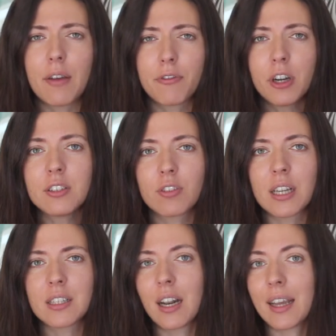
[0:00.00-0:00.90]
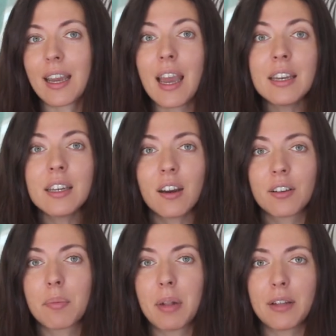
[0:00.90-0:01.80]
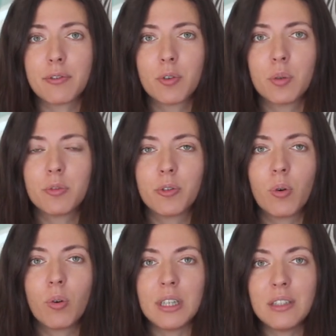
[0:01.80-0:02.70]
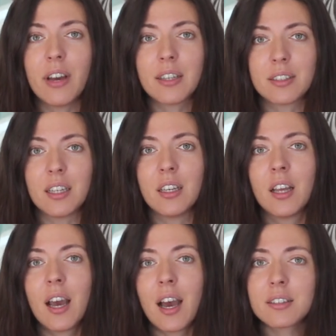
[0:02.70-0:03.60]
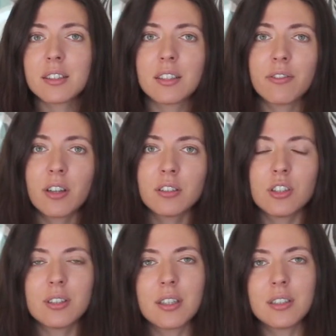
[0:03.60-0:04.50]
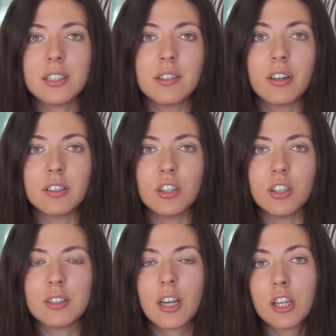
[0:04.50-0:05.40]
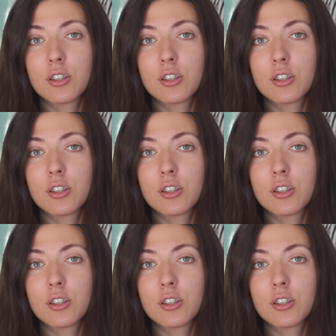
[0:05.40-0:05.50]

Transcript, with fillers: Freetrade, like any other platform for investing, has its advantages and disadvantages.